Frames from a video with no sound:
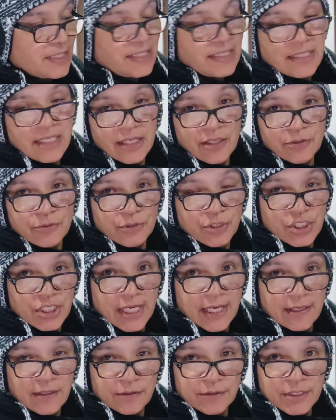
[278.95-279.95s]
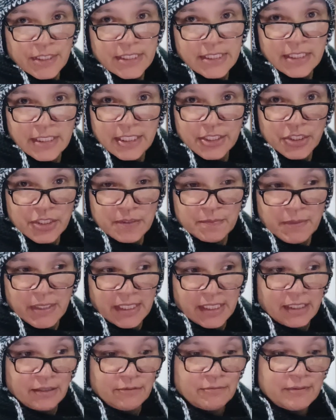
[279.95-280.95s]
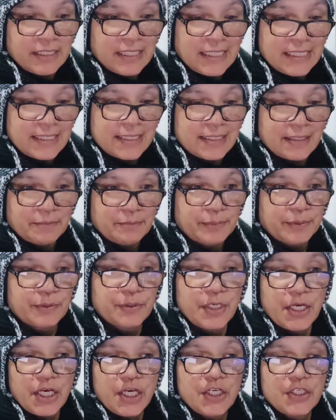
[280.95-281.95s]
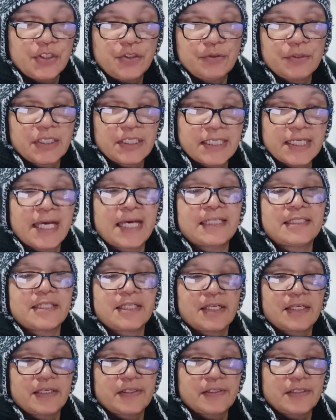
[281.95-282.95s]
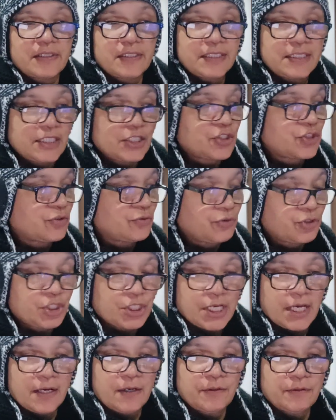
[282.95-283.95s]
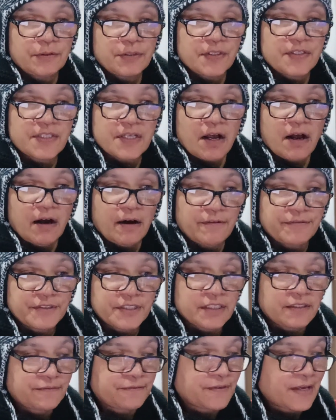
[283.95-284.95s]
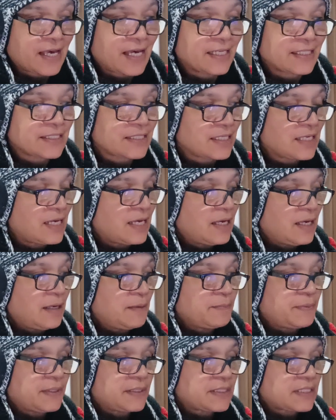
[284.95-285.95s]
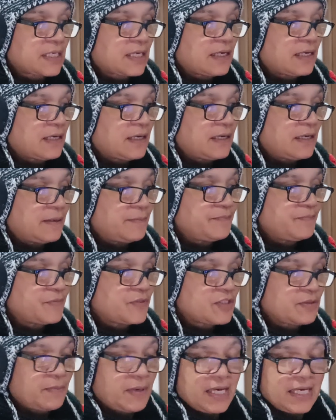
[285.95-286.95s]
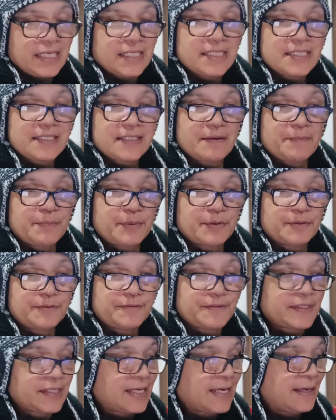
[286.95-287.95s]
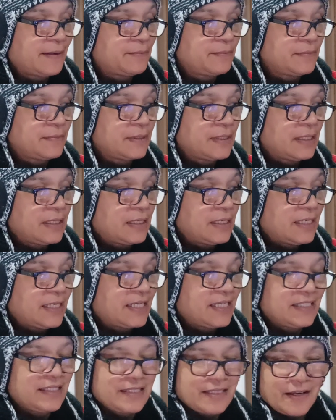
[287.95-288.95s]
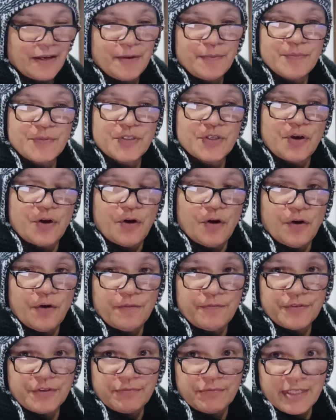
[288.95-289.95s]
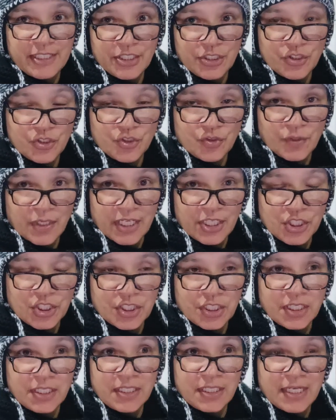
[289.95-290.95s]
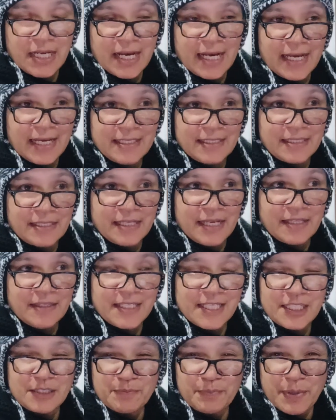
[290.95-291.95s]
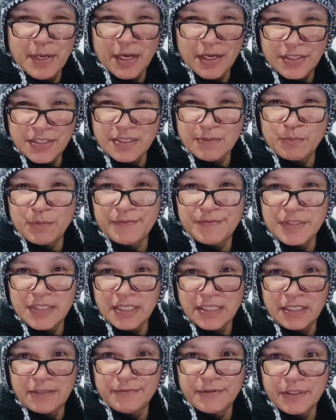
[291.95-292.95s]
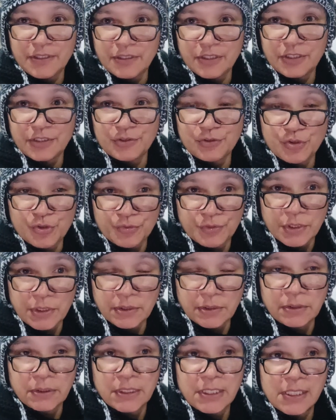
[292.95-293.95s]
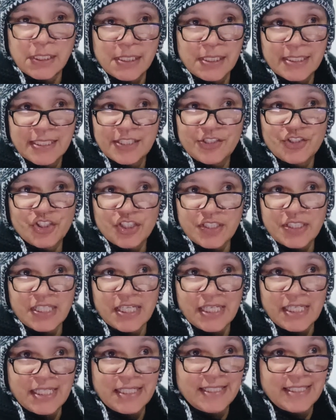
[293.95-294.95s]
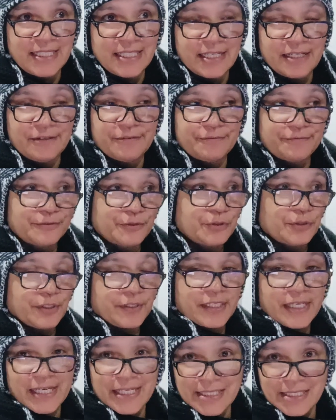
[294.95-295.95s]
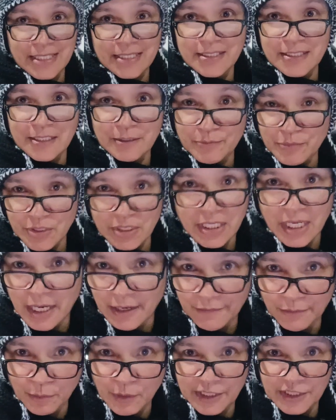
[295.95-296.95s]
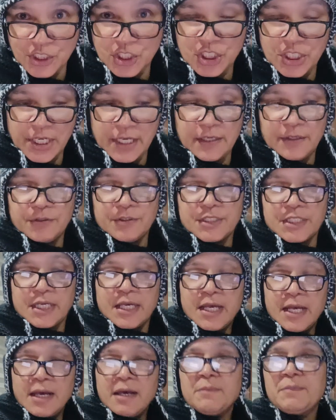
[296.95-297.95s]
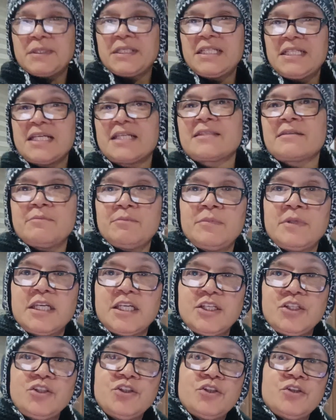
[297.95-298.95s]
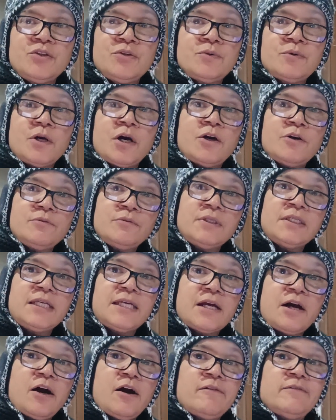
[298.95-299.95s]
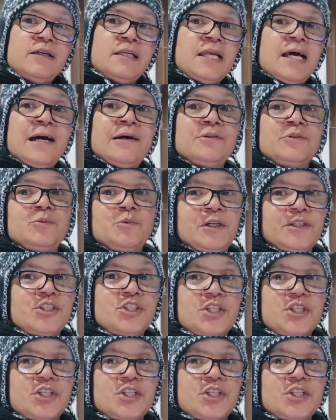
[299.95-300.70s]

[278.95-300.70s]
single shareholders. So they just make it really simple. You can add additional shareholders after the fact, but to make it simple for them in terms of the registration and then this person with significant control, it's just easier for their systems to have one shareholder. but it doesn't mean you only are allowed one